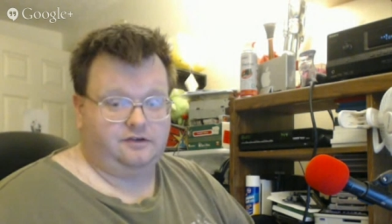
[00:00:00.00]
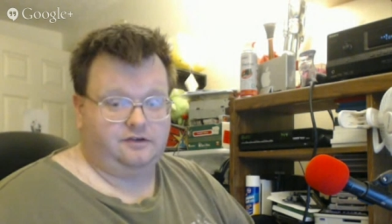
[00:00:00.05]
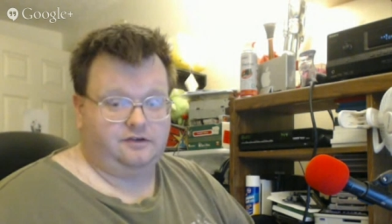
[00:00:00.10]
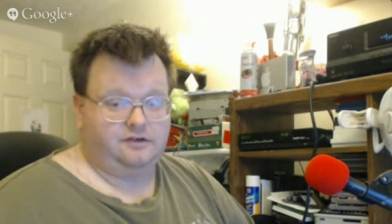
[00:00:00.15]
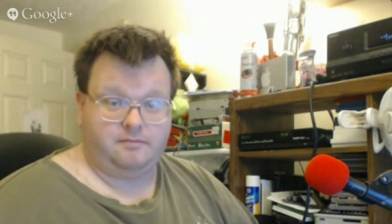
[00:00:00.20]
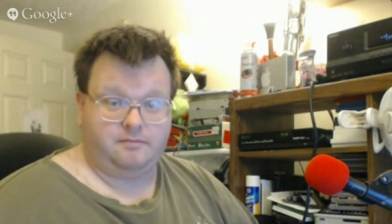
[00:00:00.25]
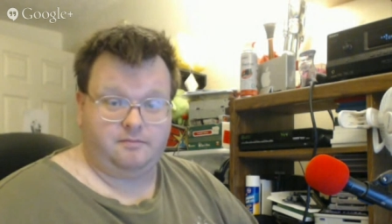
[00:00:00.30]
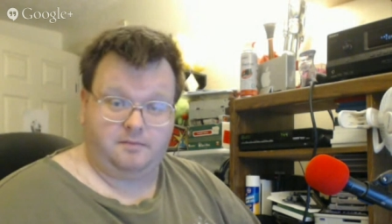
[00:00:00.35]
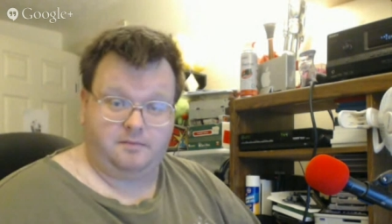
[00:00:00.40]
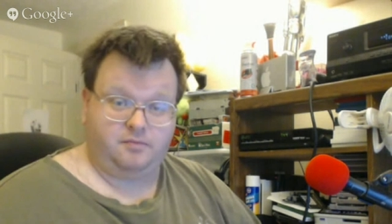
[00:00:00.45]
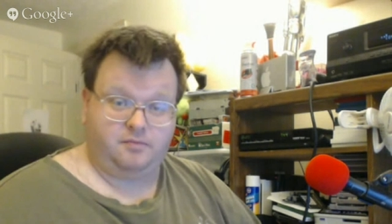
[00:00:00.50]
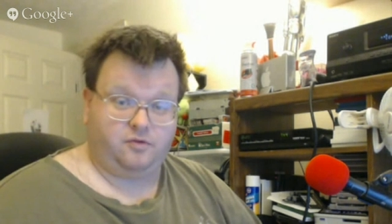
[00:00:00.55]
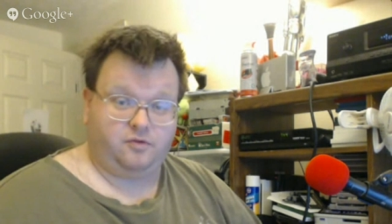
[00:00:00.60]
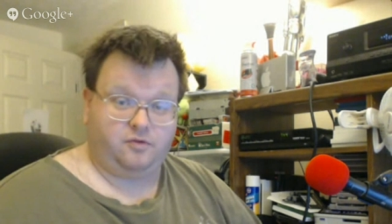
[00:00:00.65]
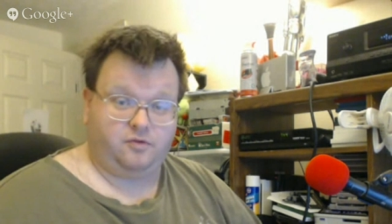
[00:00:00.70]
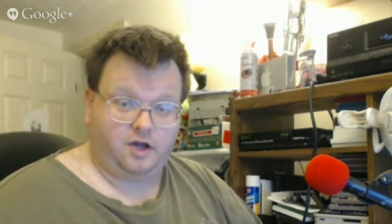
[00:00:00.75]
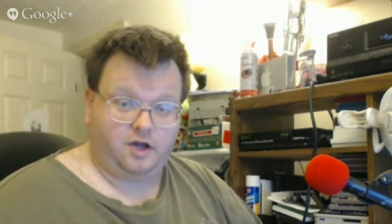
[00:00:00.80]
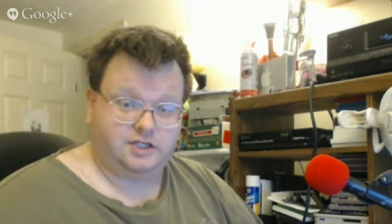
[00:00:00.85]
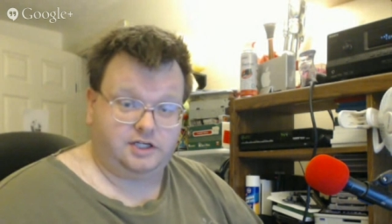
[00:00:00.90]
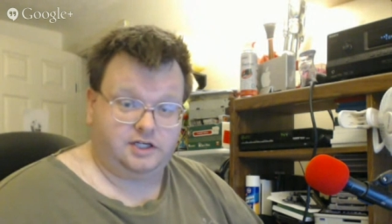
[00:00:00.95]
you remember
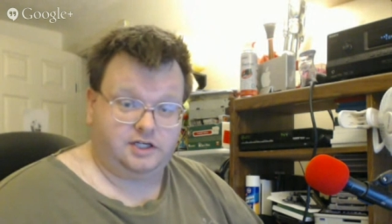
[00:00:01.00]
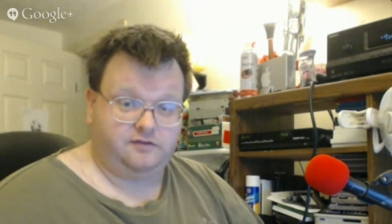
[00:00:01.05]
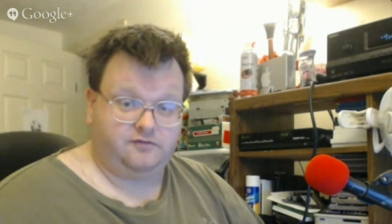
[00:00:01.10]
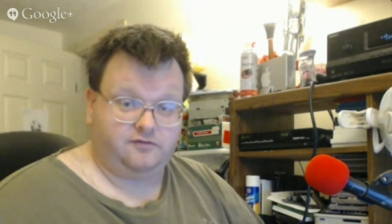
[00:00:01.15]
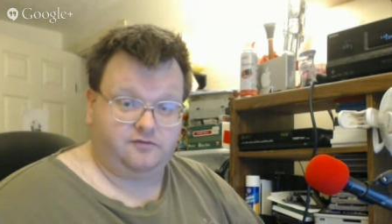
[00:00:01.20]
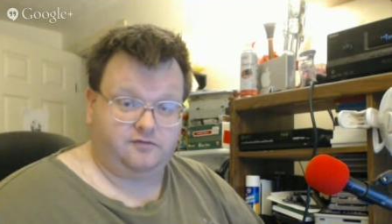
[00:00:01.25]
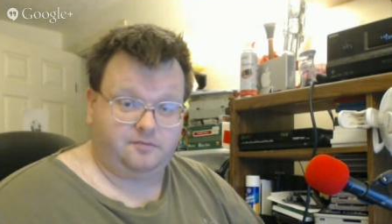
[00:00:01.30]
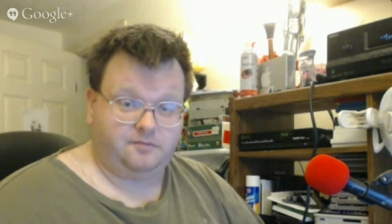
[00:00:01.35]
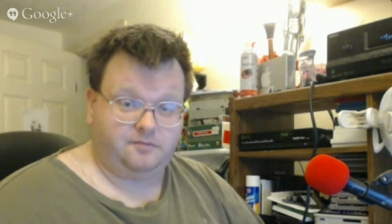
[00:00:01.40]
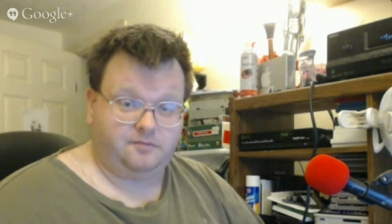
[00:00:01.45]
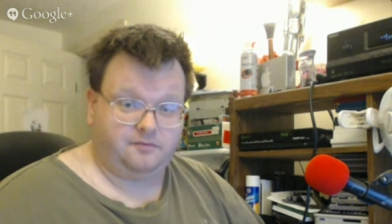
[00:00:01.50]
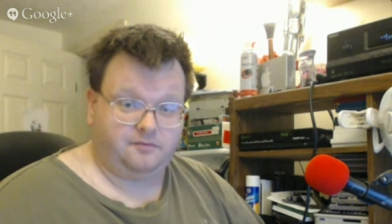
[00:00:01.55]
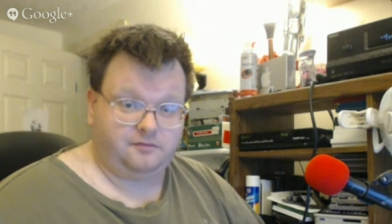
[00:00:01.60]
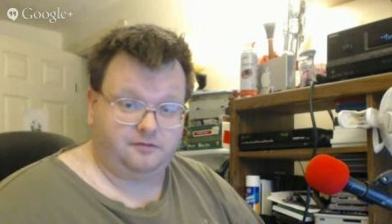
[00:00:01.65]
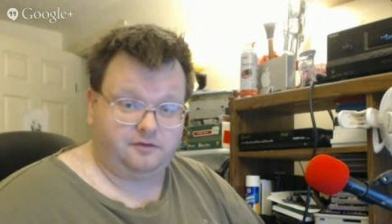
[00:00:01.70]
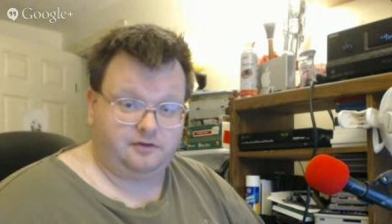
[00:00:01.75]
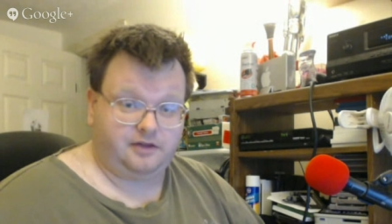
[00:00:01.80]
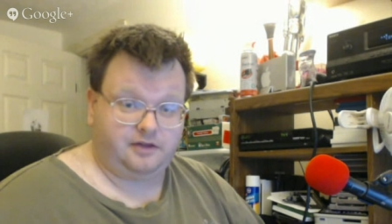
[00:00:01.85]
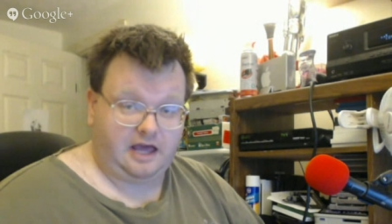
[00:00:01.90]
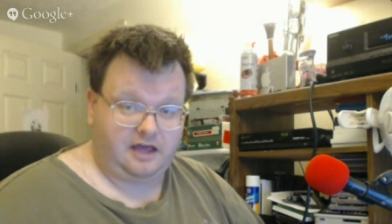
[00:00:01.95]
watching from
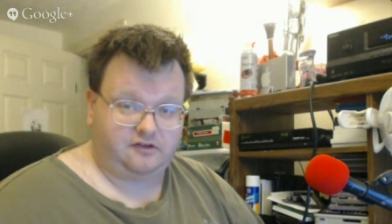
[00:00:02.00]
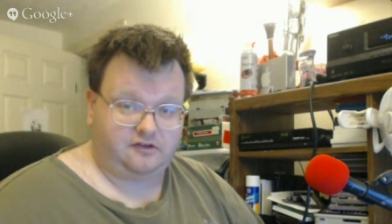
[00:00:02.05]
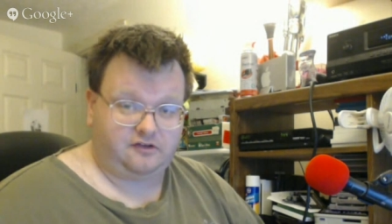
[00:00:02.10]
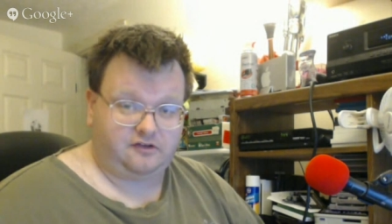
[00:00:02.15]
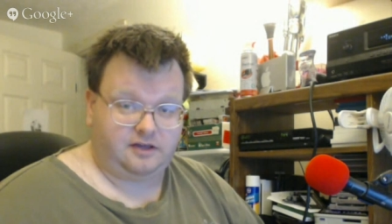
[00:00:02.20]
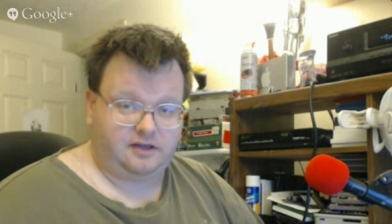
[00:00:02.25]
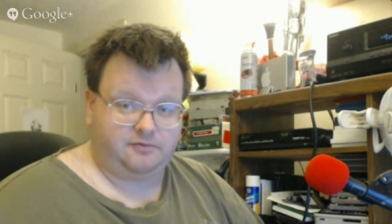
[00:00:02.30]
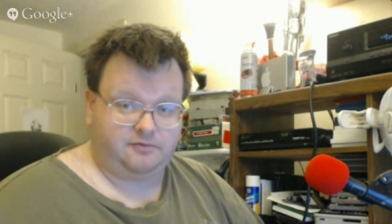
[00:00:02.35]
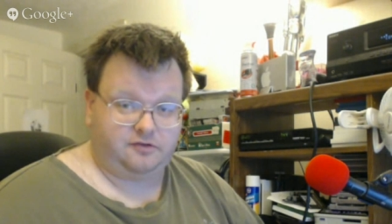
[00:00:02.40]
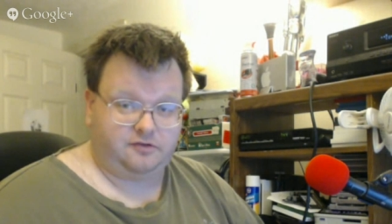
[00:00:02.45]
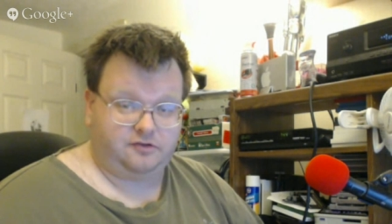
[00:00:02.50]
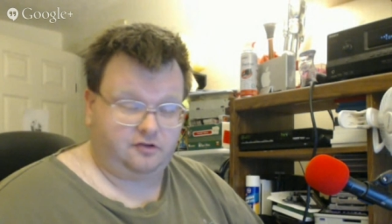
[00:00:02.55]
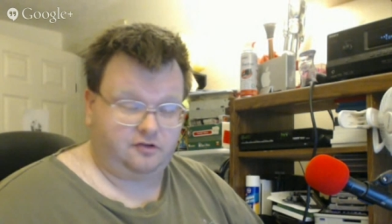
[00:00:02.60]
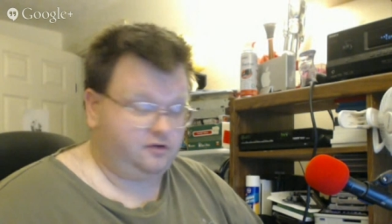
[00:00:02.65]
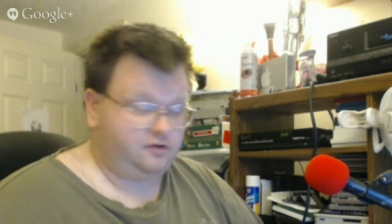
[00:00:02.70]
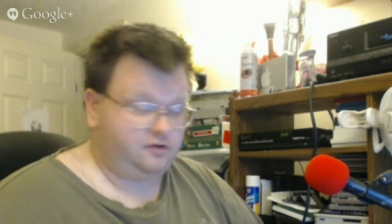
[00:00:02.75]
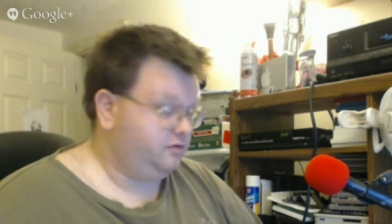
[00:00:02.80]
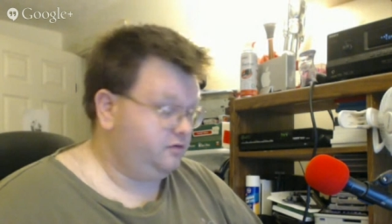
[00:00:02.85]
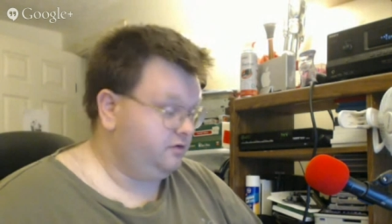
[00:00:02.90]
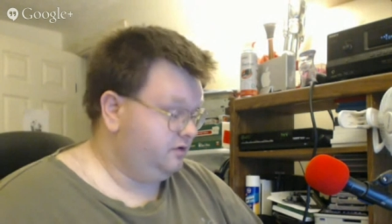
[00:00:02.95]
last
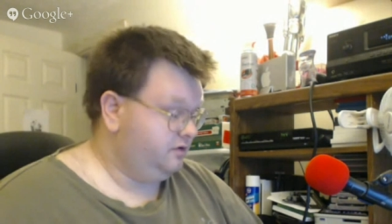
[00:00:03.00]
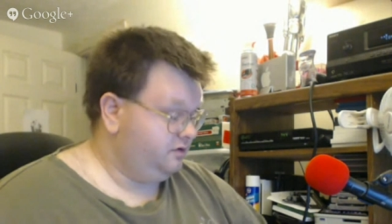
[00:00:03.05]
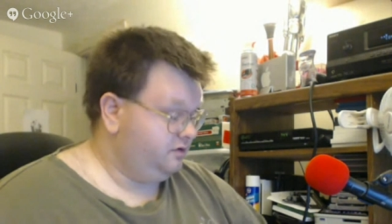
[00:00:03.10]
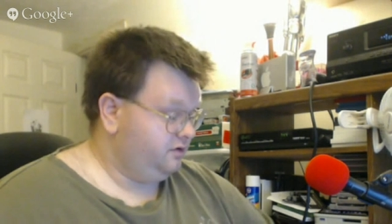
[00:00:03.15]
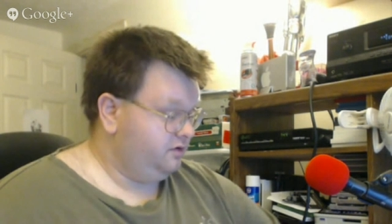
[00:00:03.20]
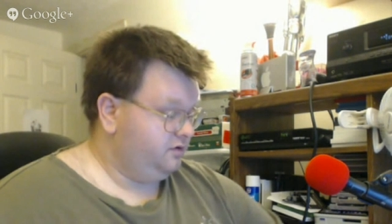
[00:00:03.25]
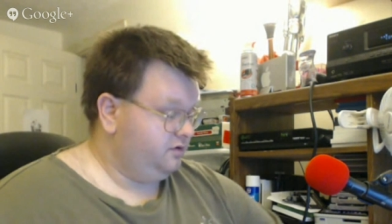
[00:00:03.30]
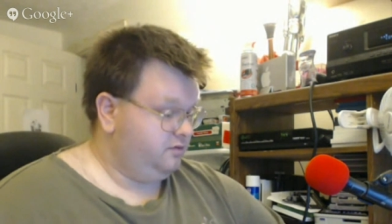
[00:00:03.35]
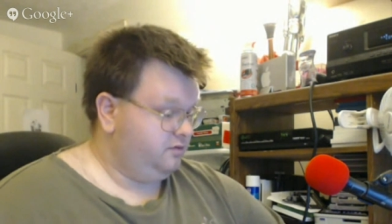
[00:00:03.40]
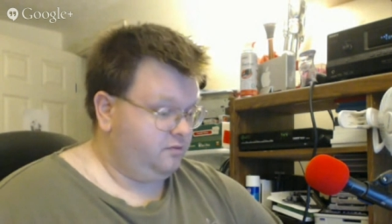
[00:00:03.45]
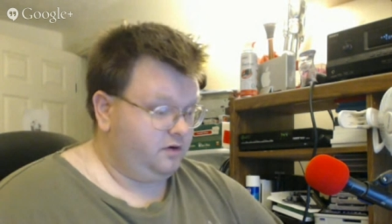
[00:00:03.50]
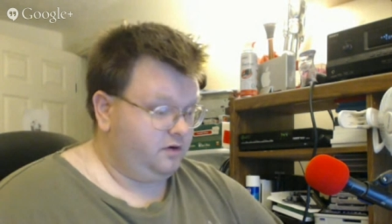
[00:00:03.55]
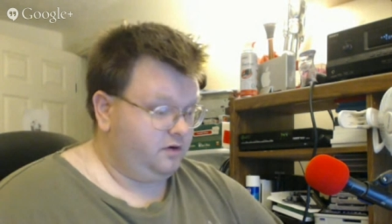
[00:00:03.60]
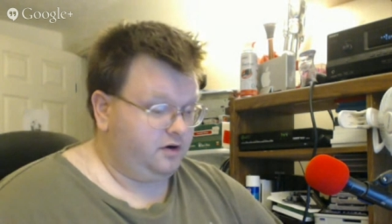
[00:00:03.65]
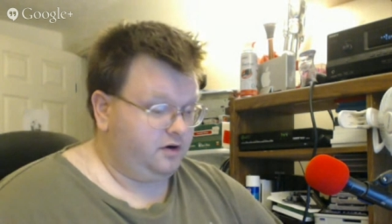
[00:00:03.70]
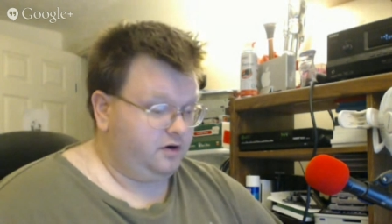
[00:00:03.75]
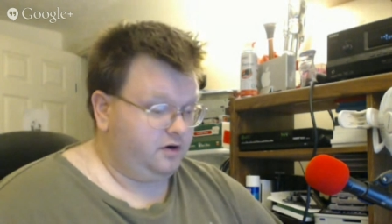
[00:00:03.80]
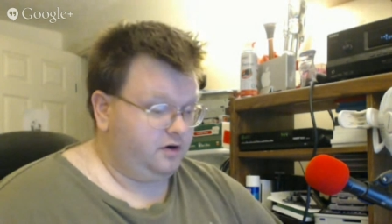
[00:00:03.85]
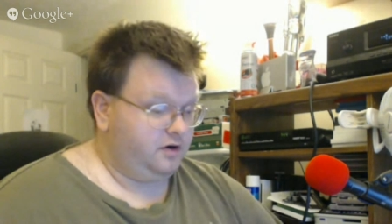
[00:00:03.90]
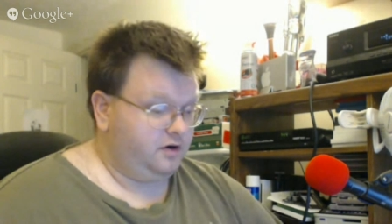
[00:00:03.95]
episode
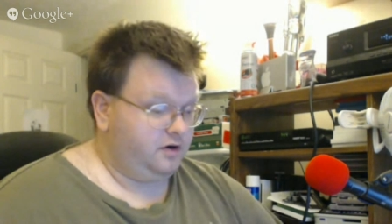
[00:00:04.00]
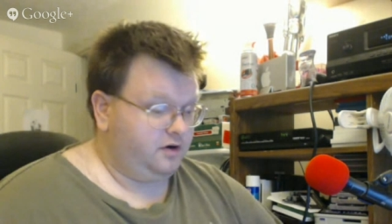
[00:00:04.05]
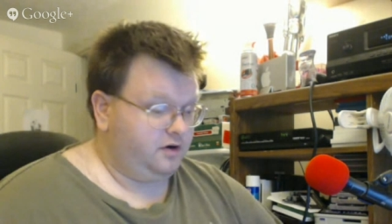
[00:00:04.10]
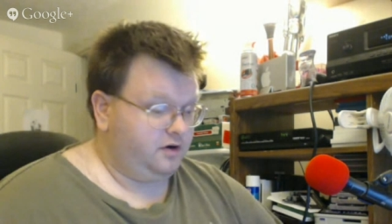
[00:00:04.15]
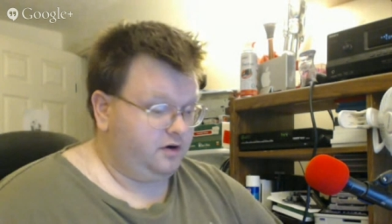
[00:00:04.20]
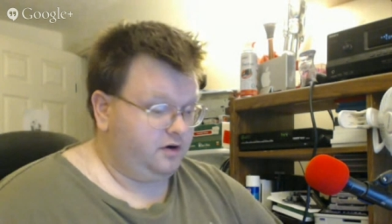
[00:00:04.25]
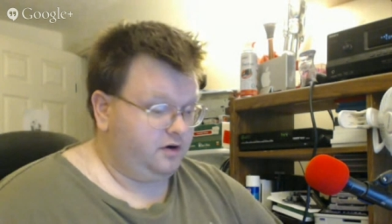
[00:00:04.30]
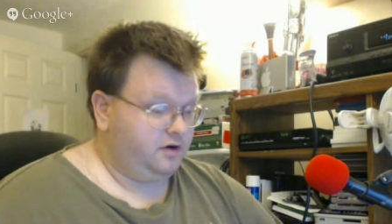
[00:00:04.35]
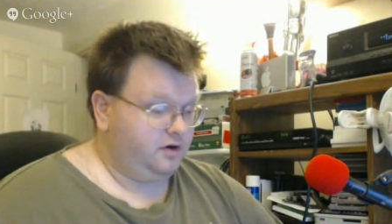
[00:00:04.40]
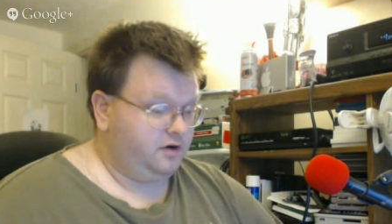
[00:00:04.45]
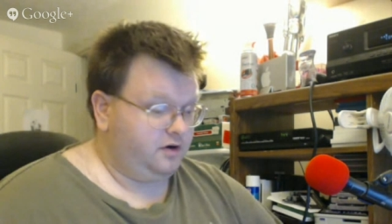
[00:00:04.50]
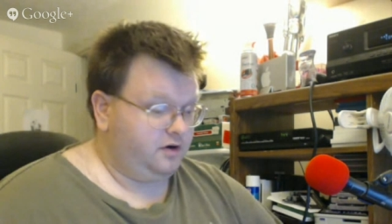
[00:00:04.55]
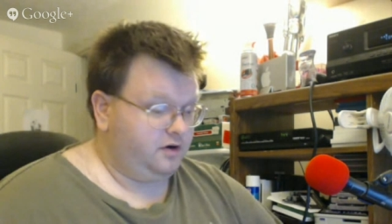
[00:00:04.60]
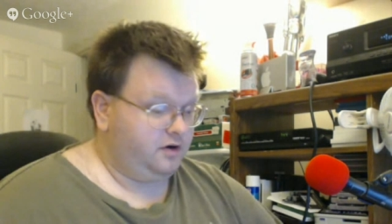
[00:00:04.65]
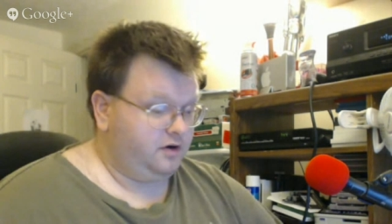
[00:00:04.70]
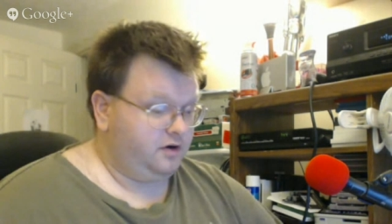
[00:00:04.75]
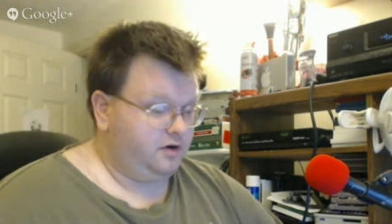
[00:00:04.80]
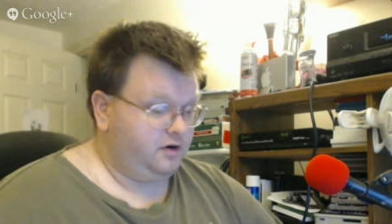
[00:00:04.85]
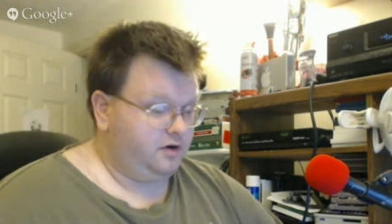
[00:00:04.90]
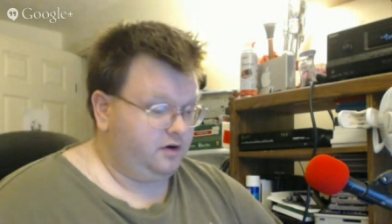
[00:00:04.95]
where
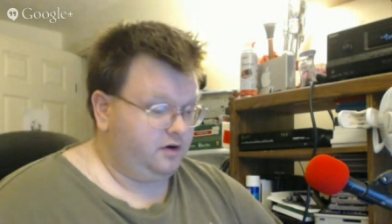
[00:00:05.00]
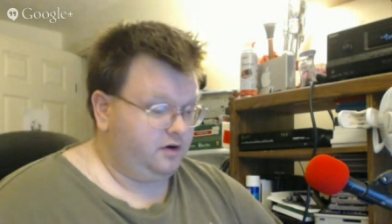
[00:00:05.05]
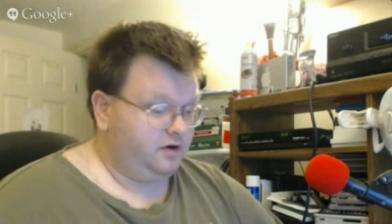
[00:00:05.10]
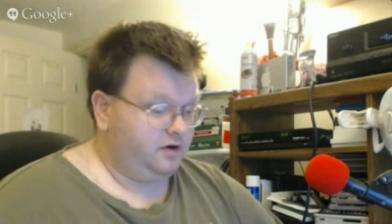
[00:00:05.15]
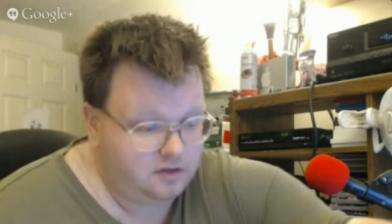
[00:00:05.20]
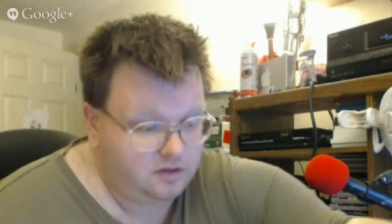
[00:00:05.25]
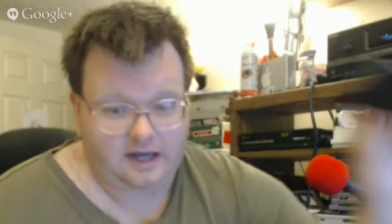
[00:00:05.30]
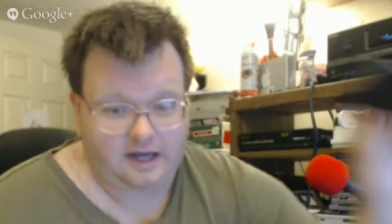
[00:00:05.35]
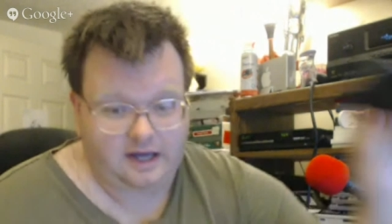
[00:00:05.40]
I